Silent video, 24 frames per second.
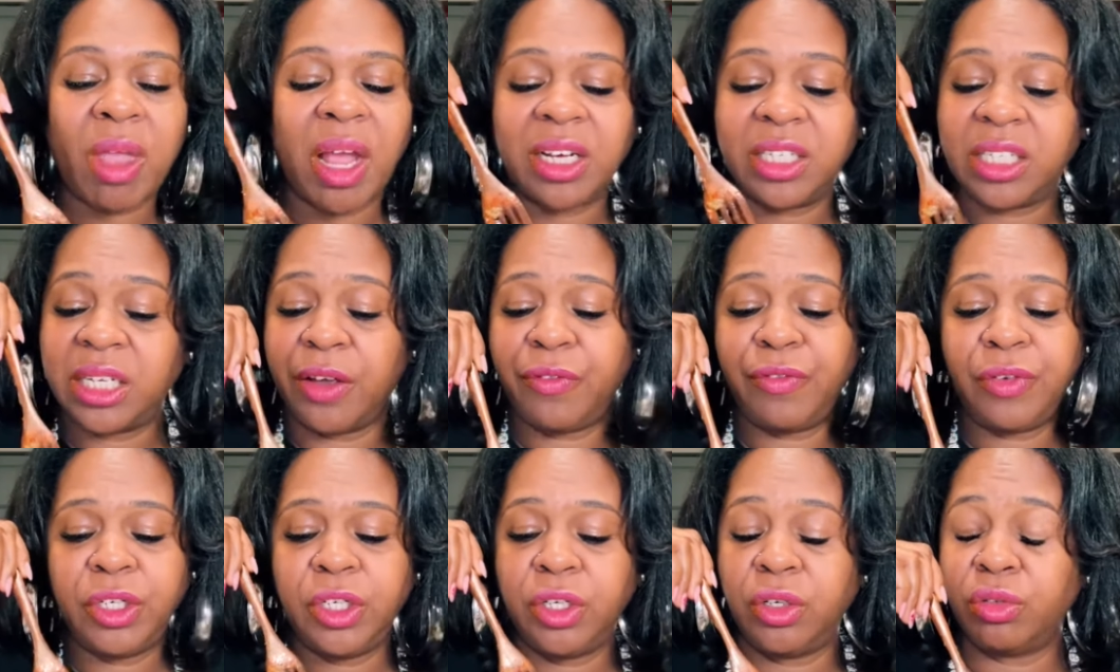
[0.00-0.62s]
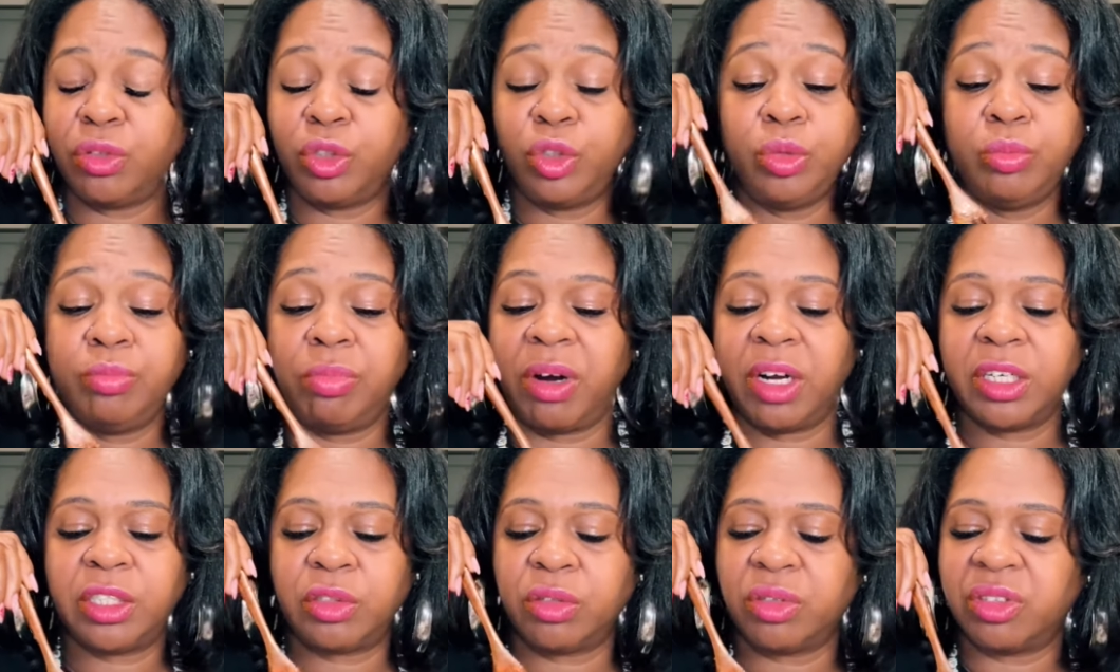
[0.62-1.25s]
Definitely don't do
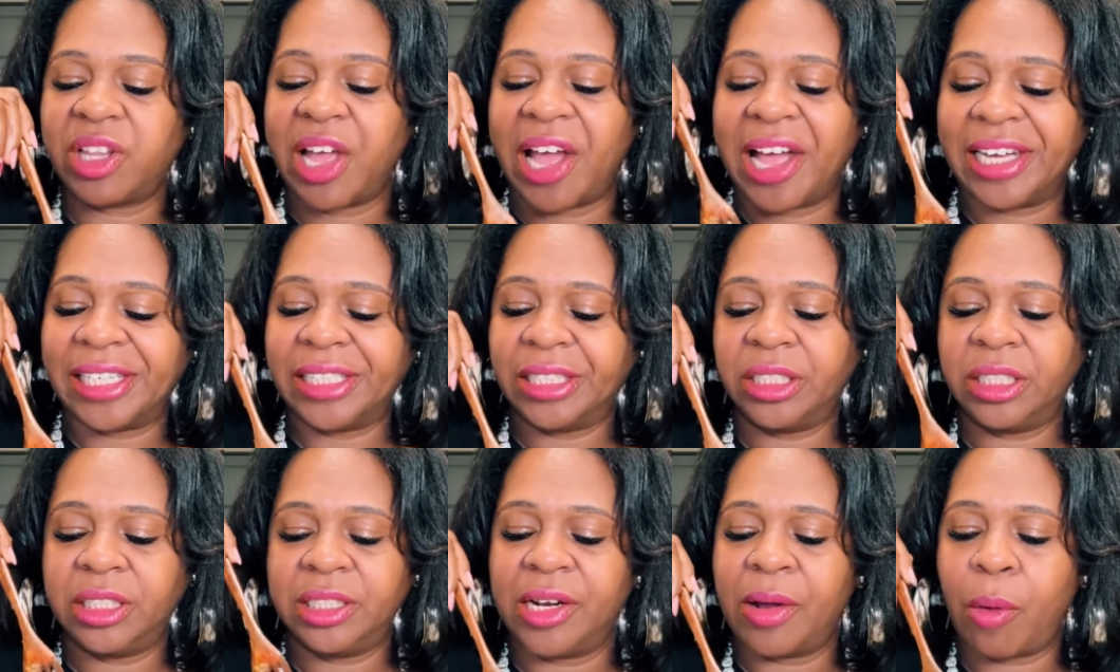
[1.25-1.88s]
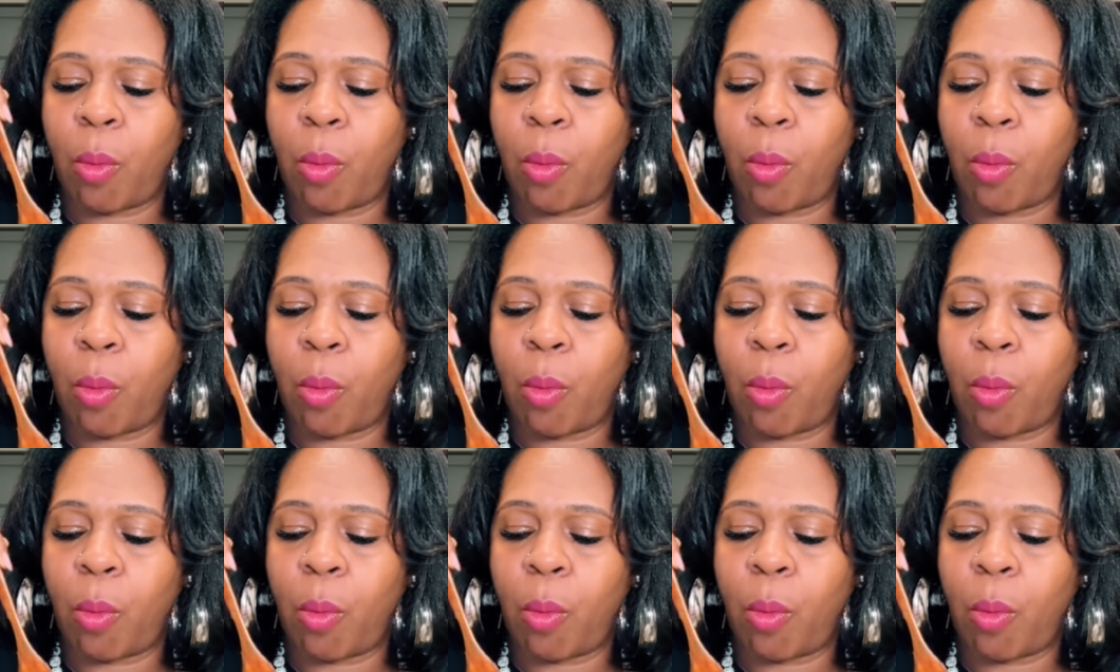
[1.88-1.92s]
breast or thighs.